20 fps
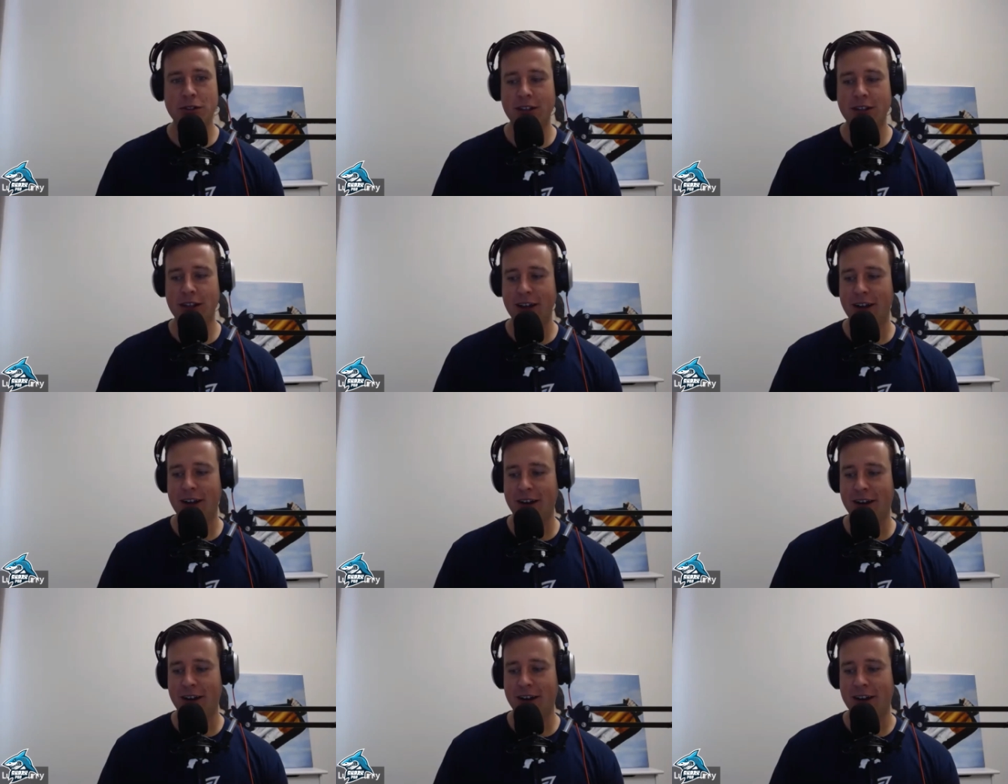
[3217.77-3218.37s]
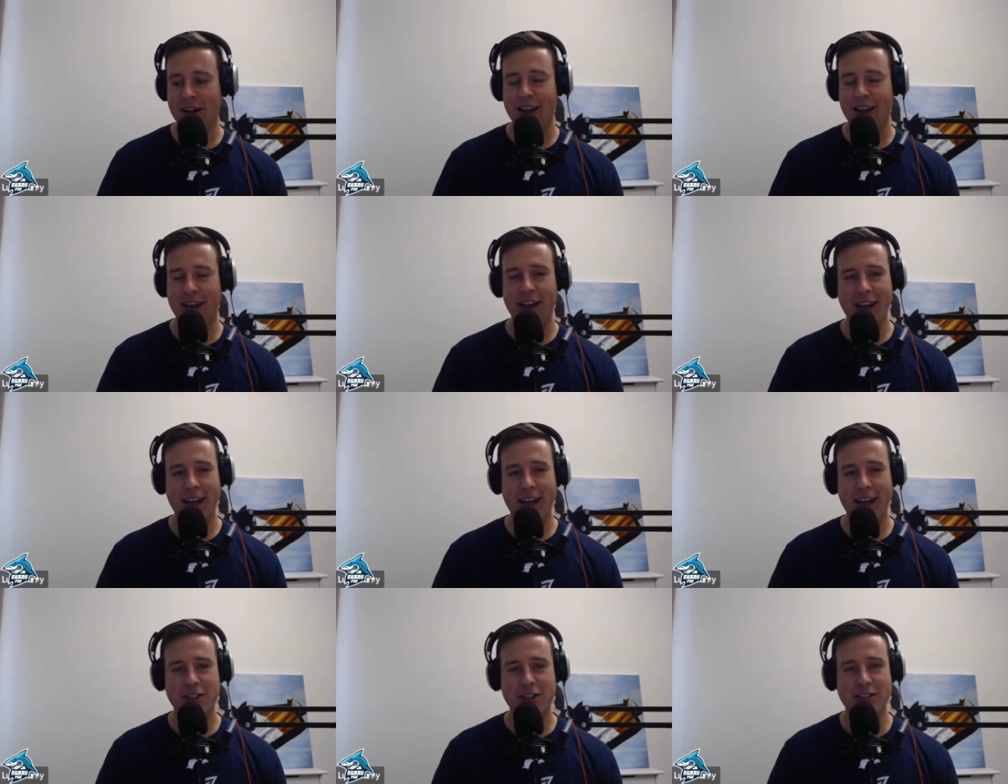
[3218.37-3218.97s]
their
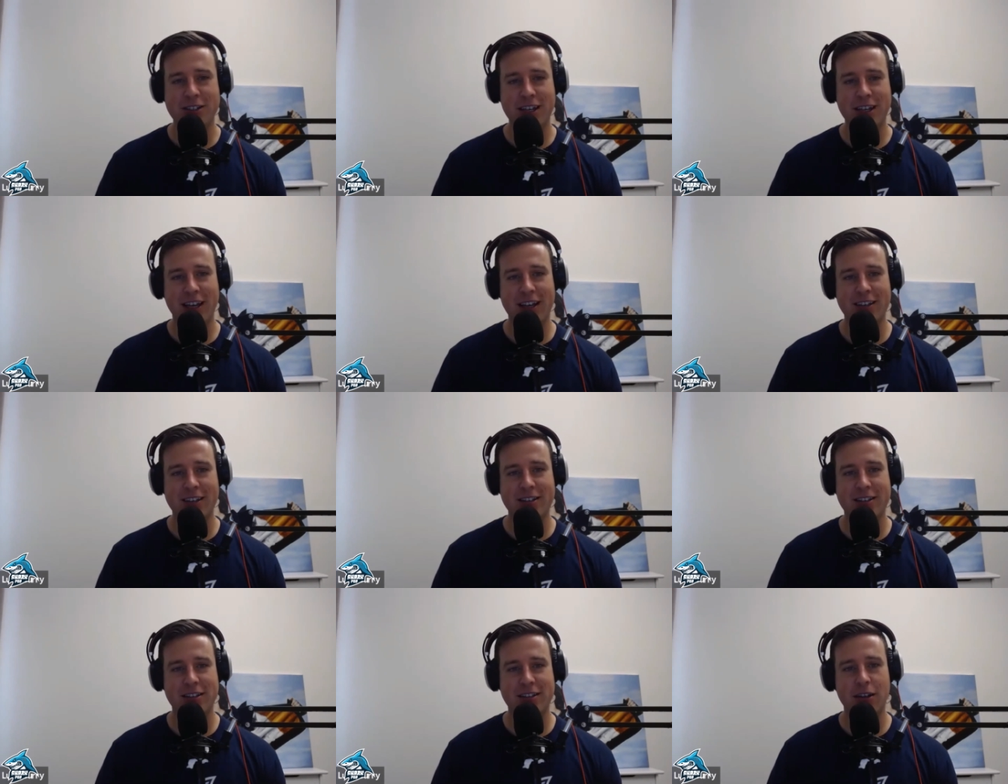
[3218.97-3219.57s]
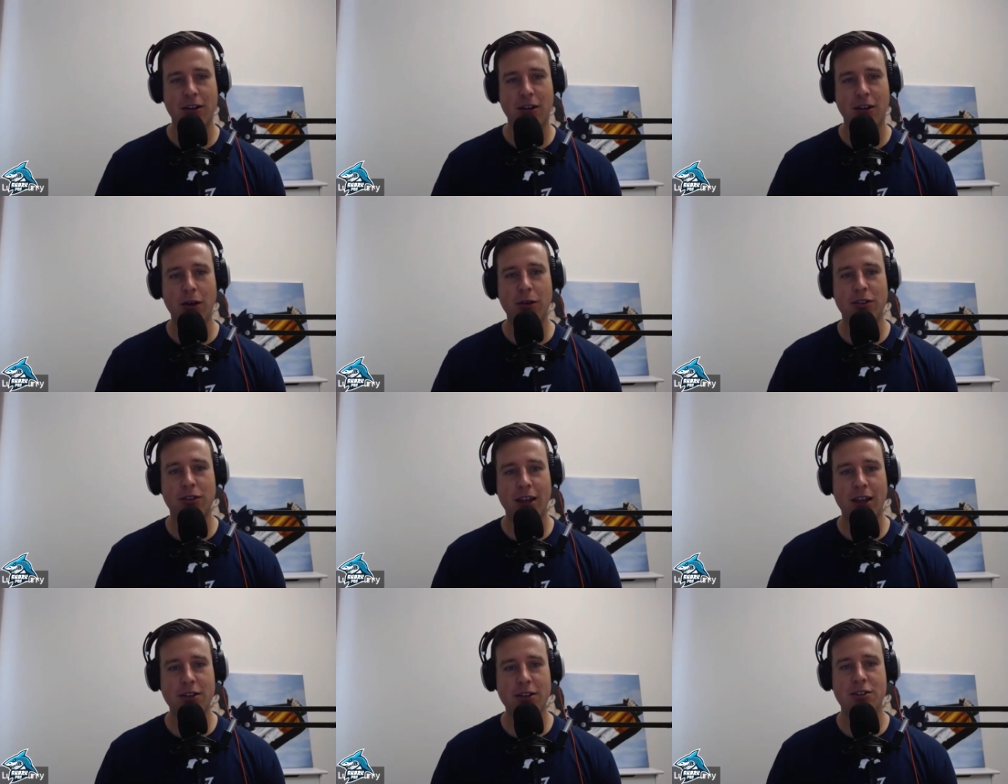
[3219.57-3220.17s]
connections as
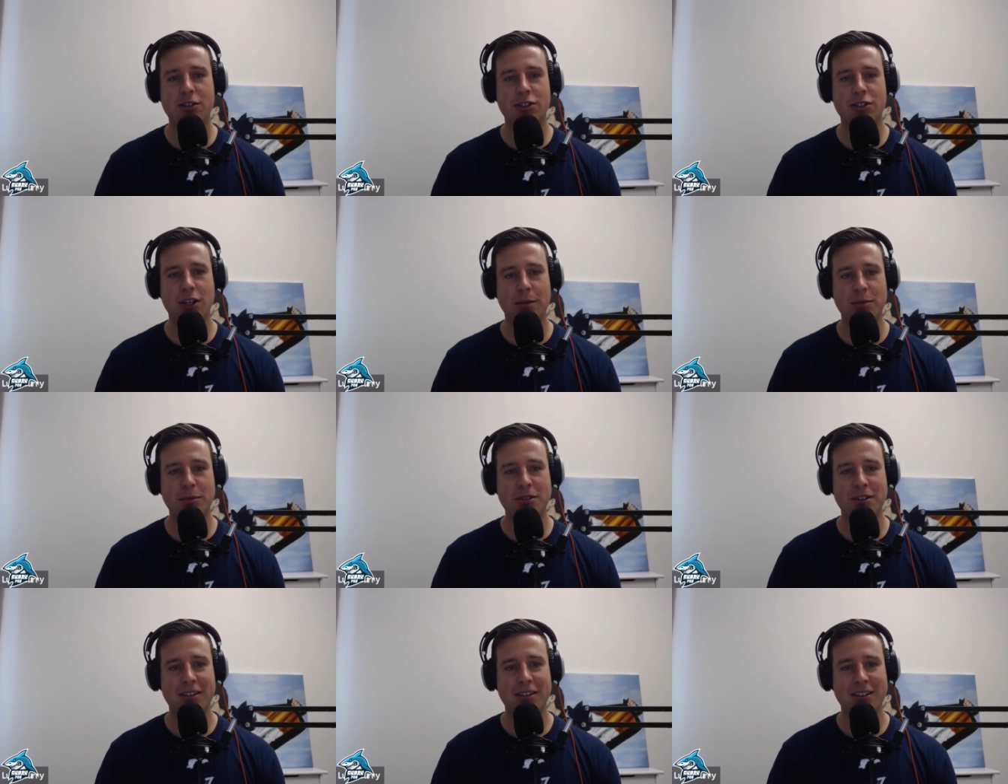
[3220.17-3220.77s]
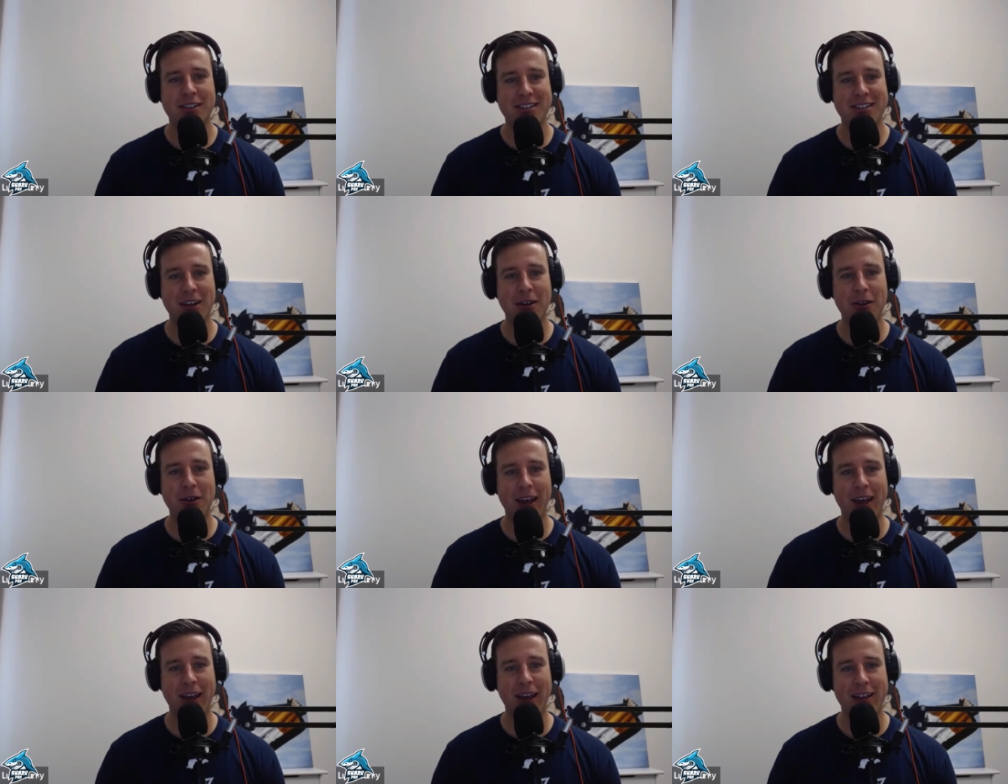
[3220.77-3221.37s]
negotiation chips they say
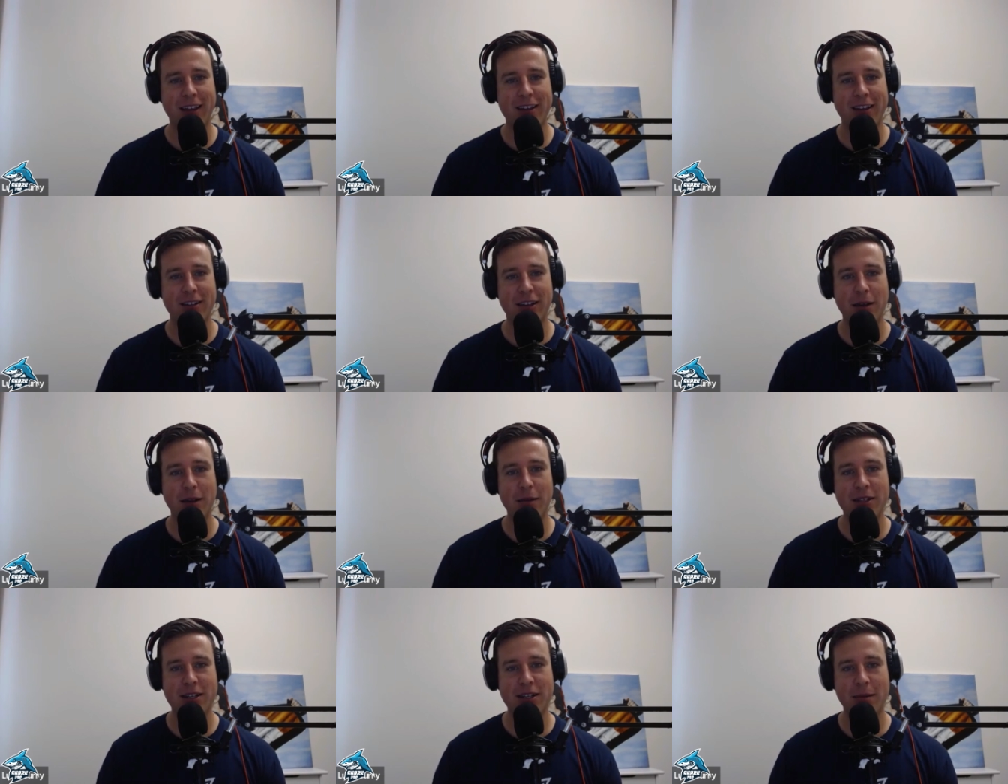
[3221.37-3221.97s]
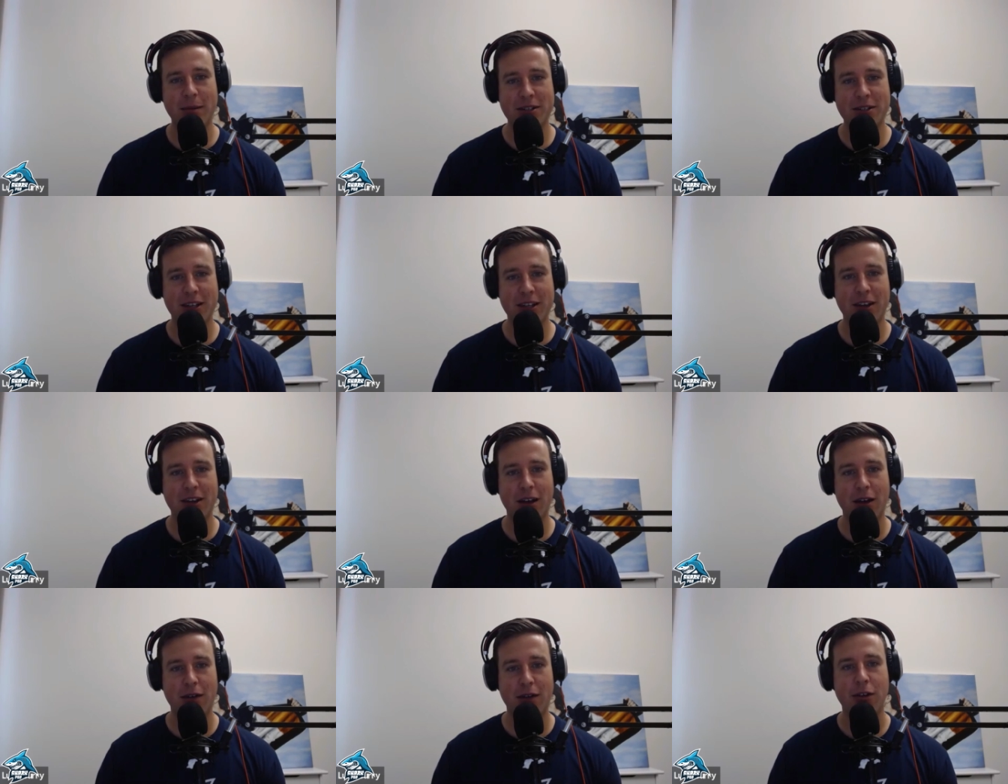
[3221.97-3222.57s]
okay listen give me 10%
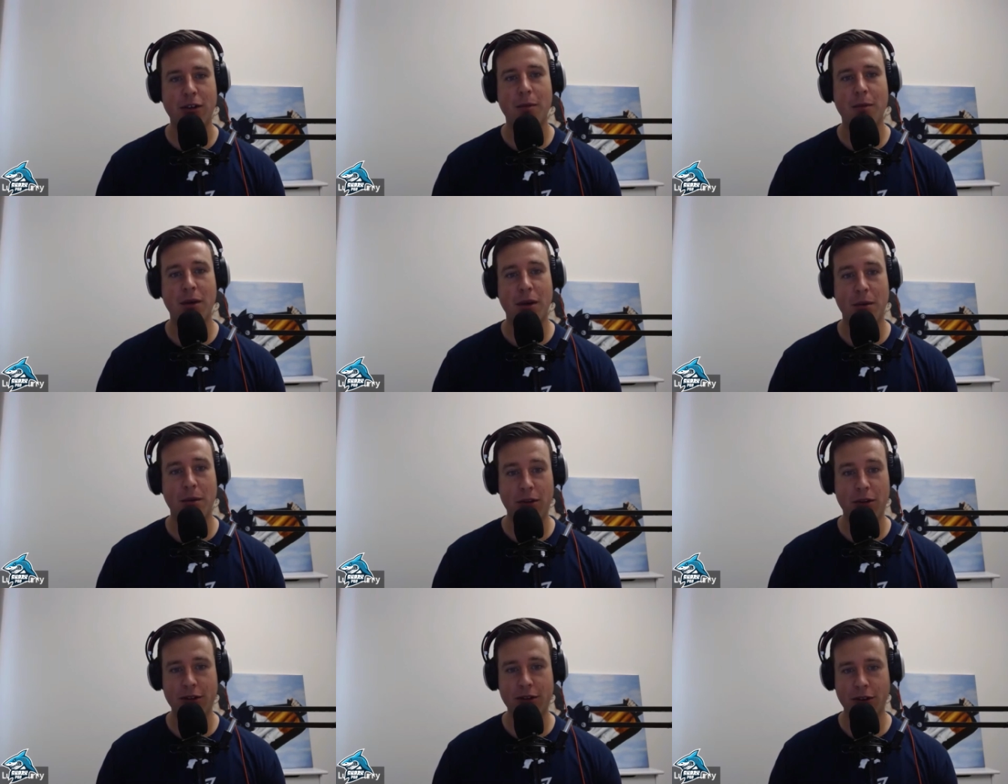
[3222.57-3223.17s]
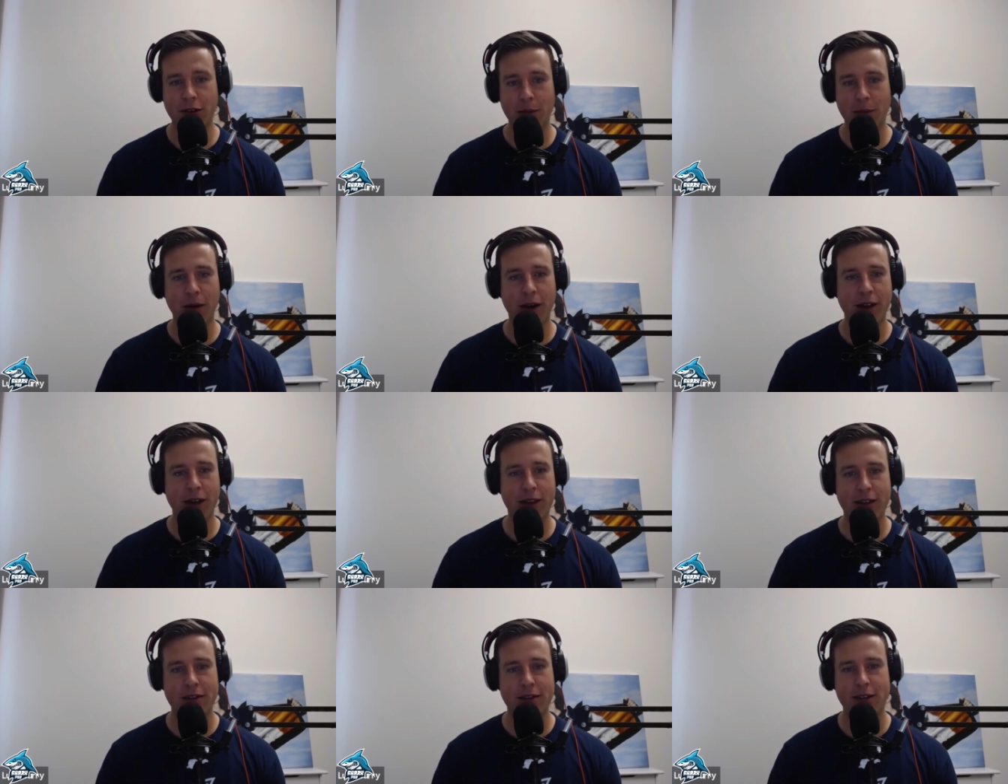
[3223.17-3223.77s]
off my brother's going to buy
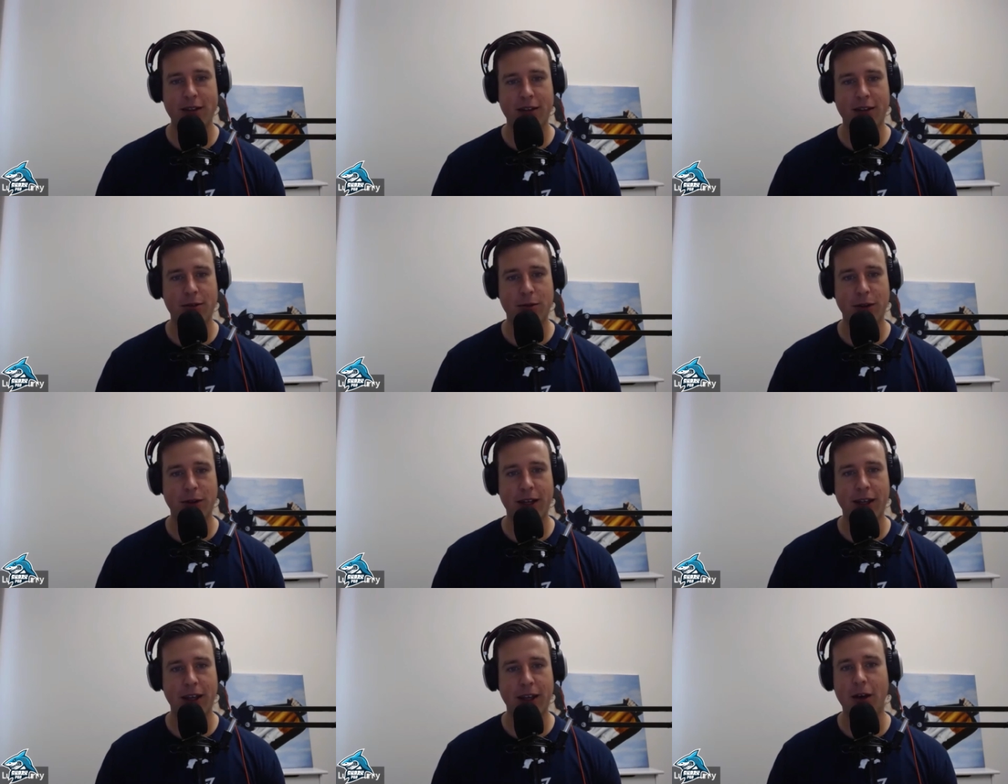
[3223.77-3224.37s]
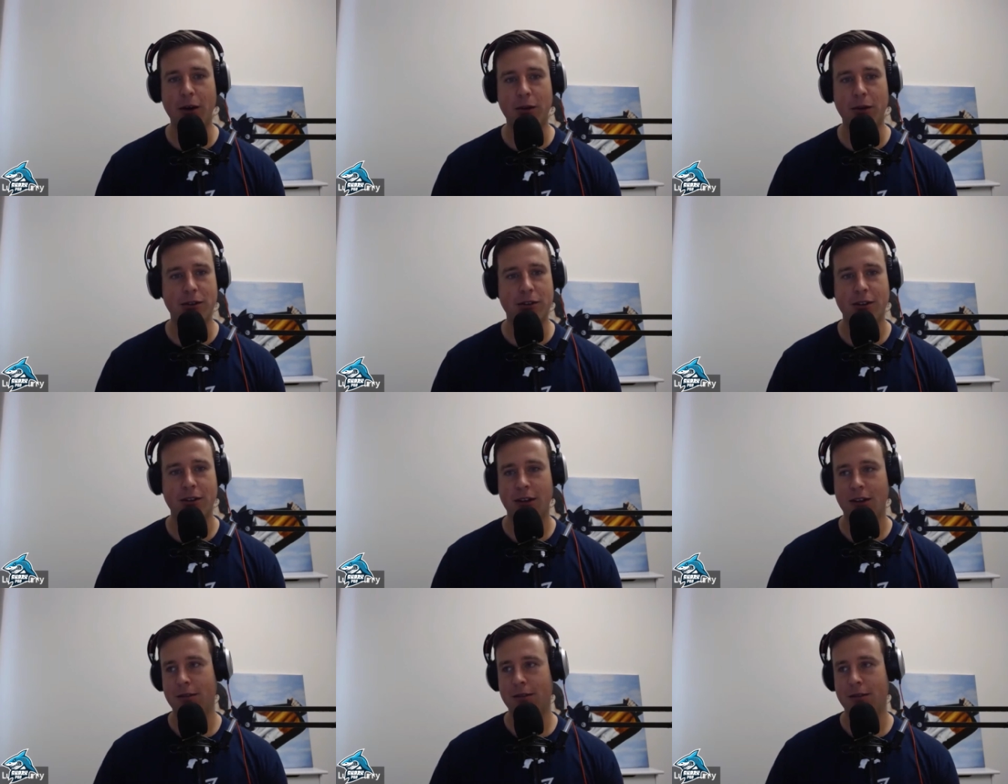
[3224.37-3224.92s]
this next week he owns